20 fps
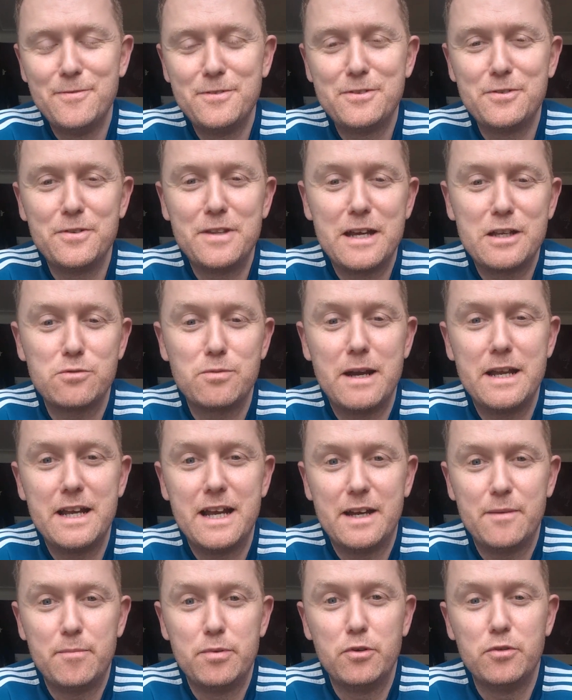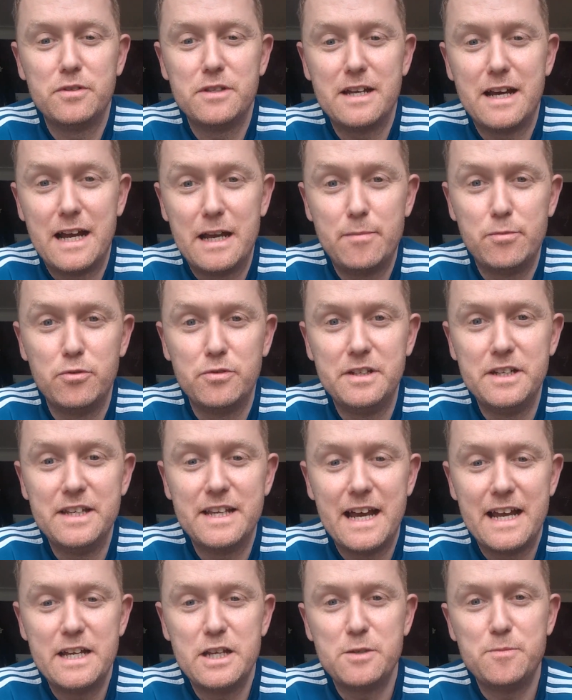So that's why high protein
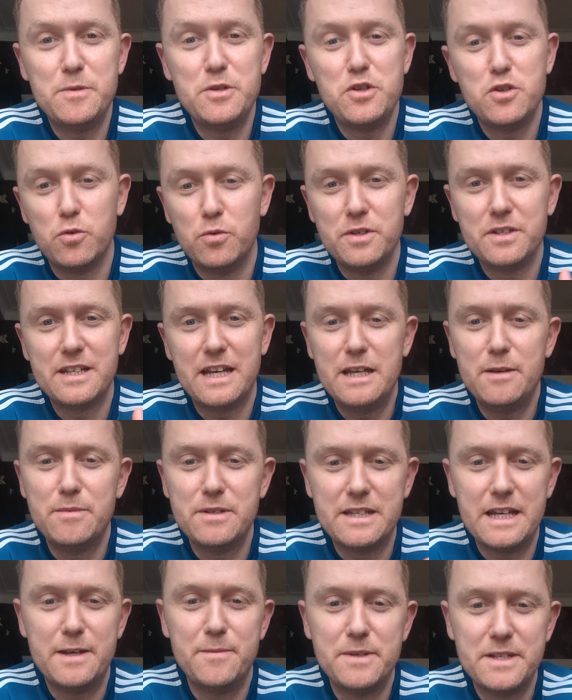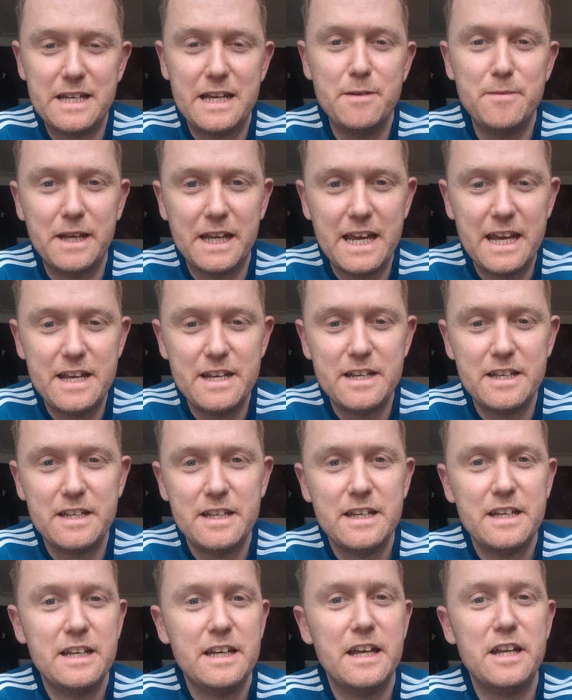diet has been shown time and time and time again
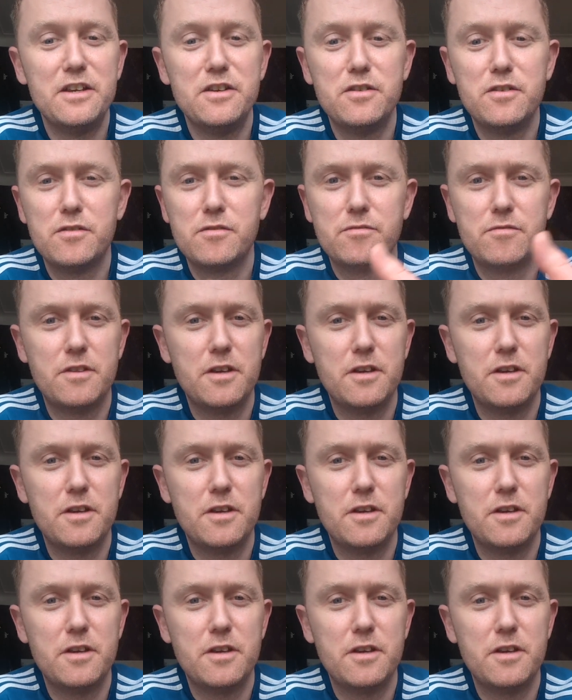in